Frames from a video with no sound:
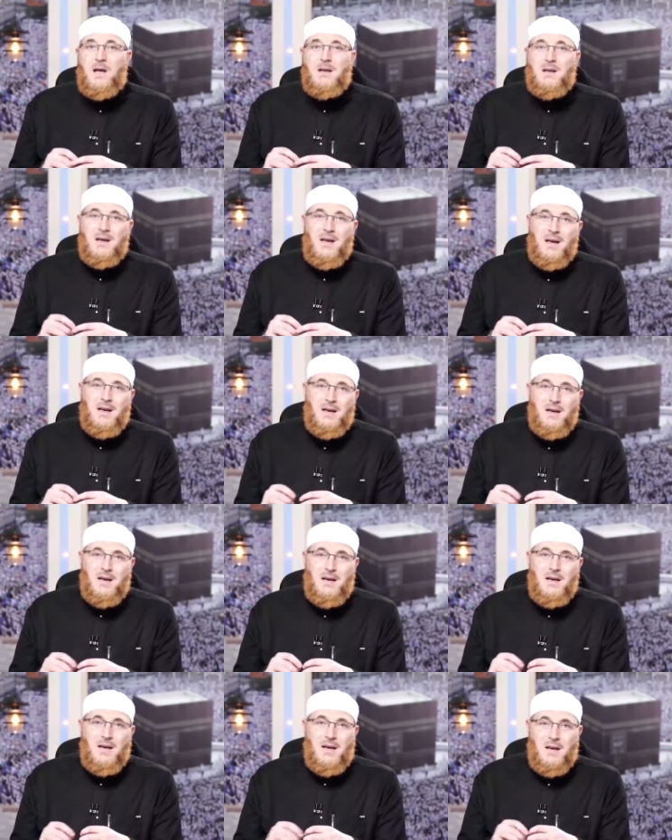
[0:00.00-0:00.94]
and
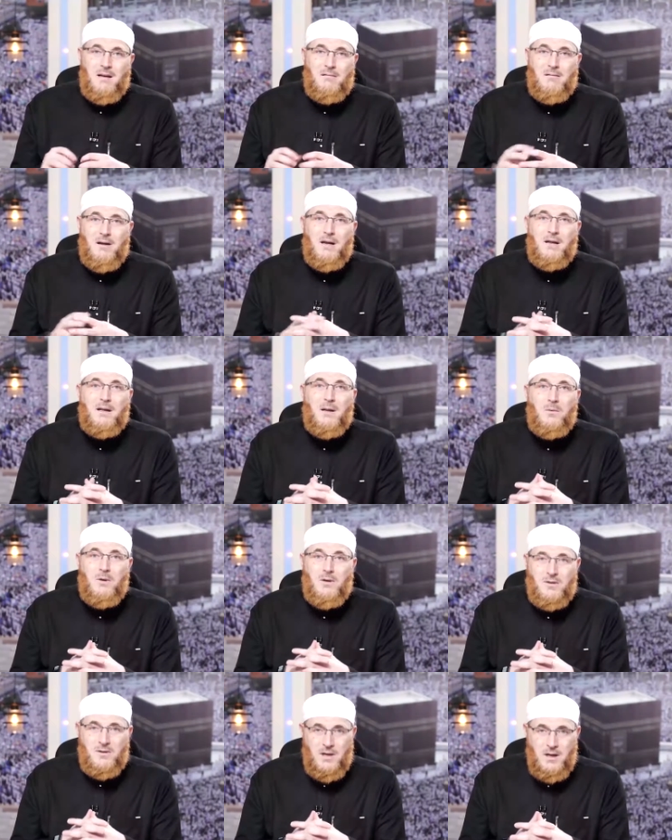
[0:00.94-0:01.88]
he can write a
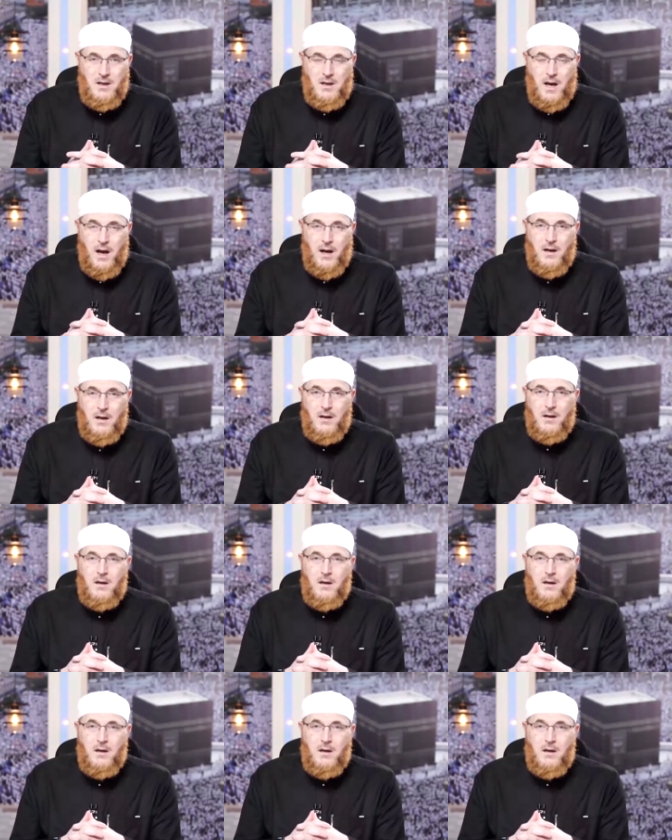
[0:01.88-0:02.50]
wasiya